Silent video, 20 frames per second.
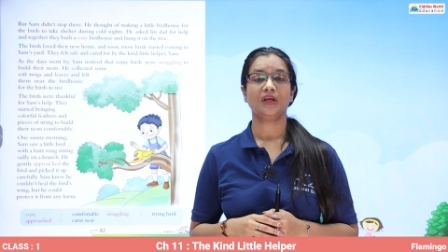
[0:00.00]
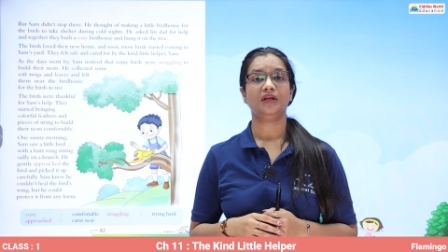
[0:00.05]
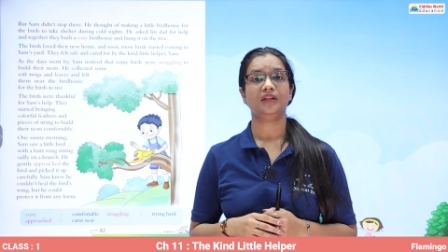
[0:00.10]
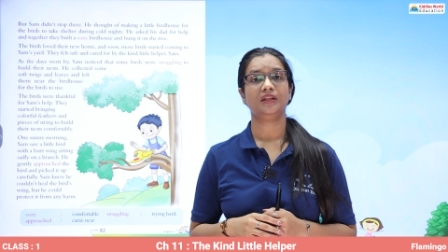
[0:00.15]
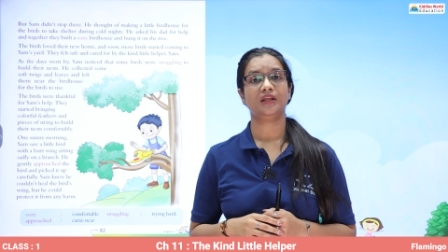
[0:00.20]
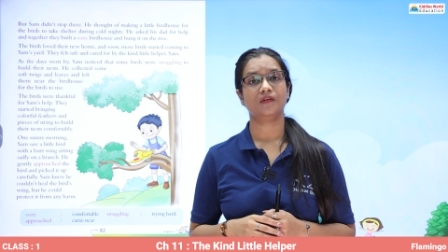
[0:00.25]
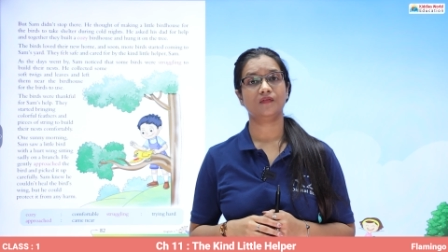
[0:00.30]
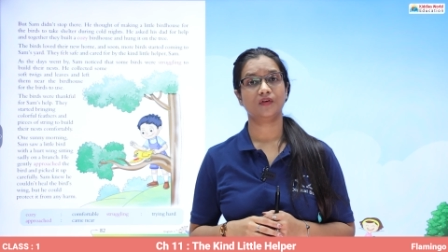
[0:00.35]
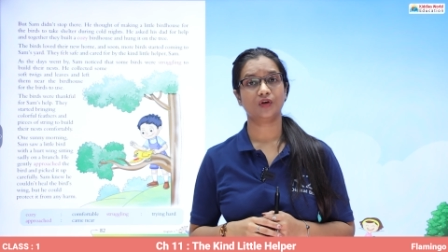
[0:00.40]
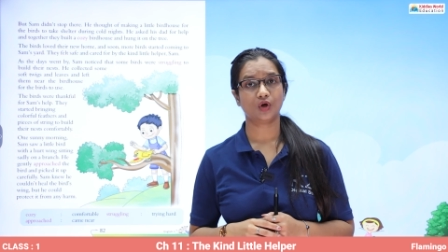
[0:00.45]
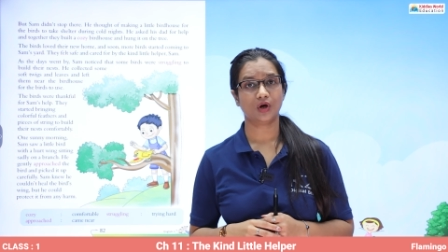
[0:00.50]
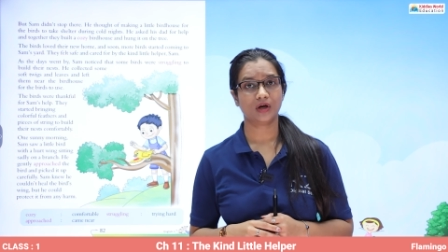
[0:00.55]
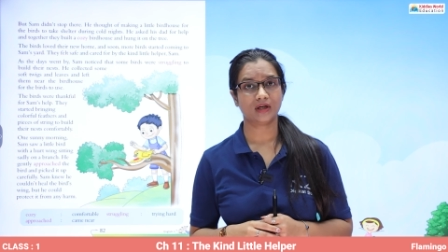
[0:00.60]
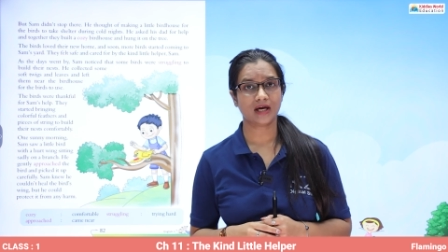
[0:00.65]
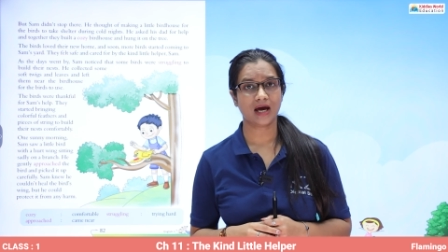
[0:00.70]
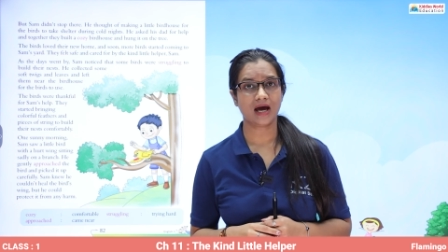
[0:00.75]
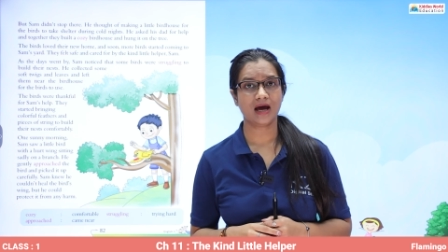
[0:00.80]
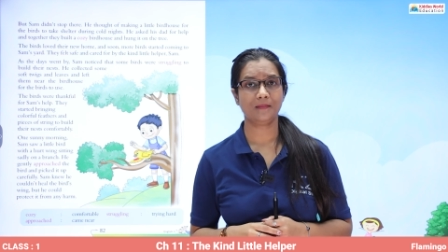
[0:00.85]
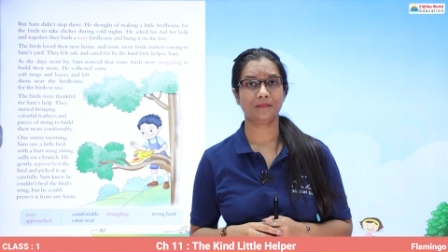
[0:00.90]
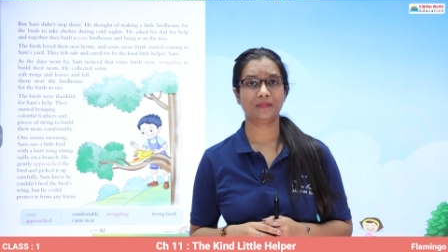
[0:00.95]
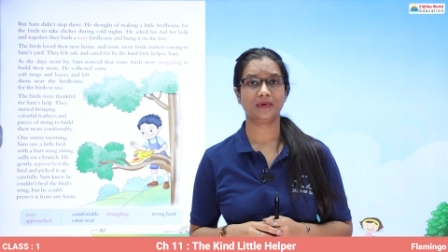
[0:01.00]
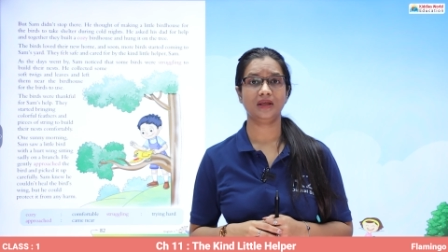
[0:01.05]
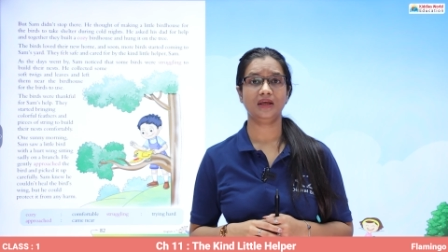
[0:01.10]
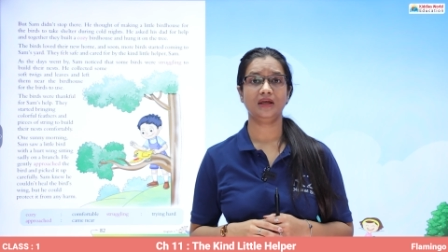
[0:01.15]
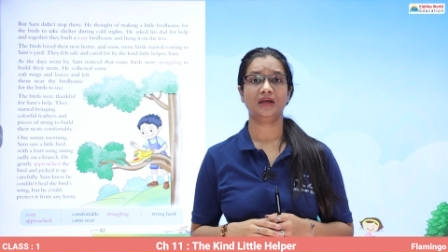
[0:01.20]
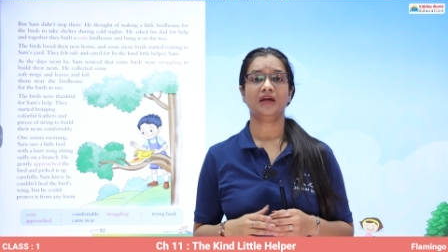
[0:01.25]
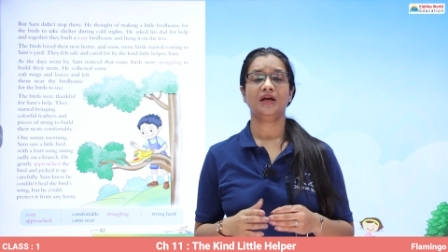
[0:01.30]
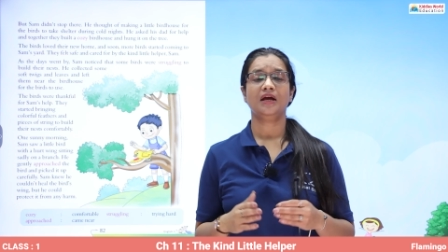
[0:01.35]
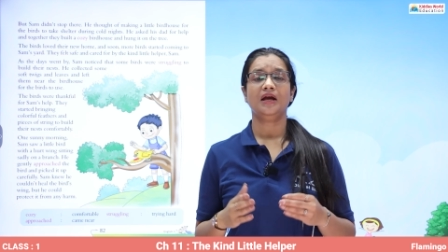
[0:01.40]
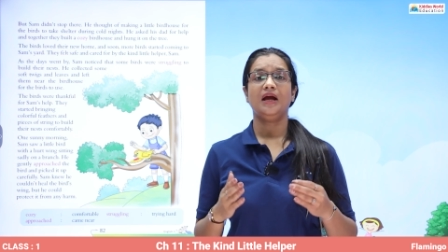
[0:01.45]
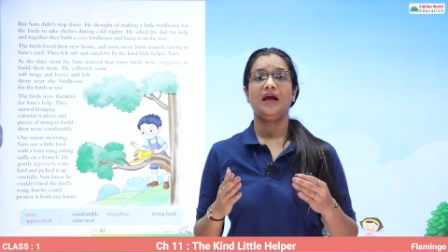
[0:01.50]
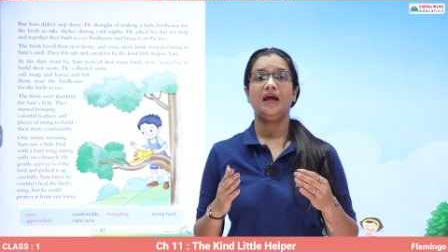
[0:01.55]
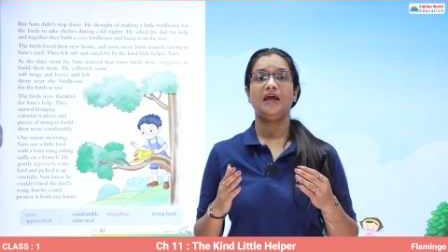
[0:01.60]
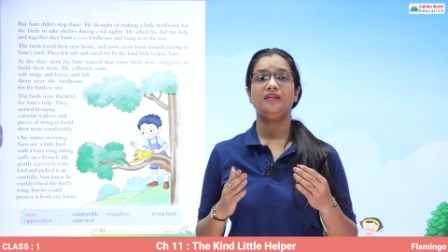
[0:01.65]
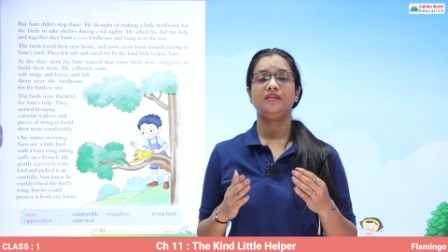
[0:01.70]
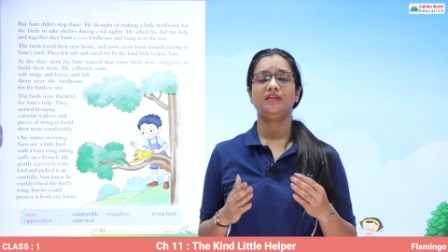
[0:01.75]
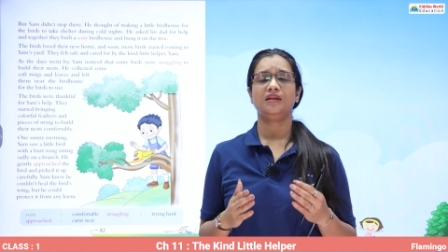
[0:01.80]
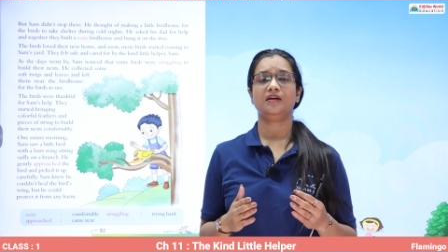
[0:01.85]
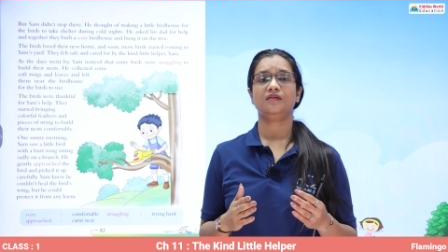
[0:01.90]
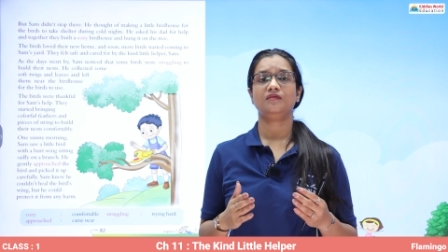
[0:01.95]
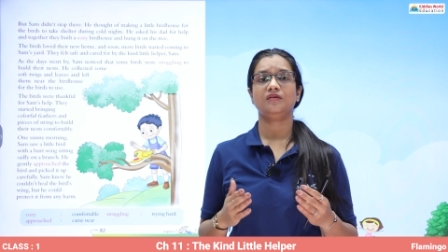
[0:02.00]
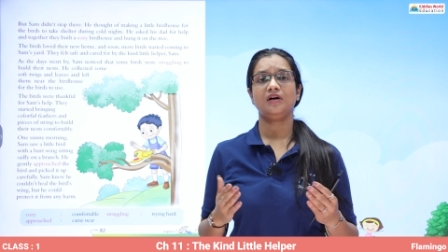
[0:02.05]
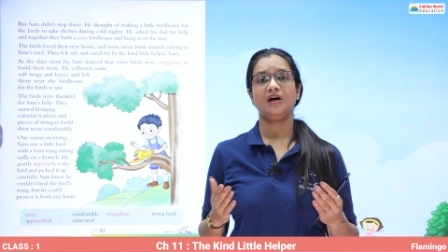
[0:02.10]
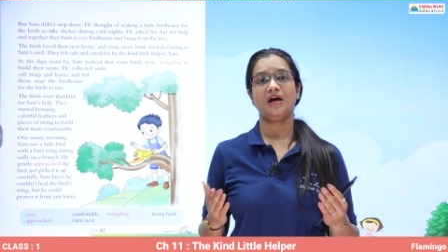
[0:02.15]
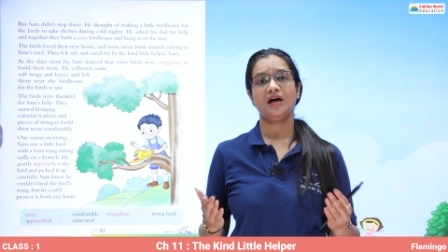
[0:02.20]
They were not happy and they were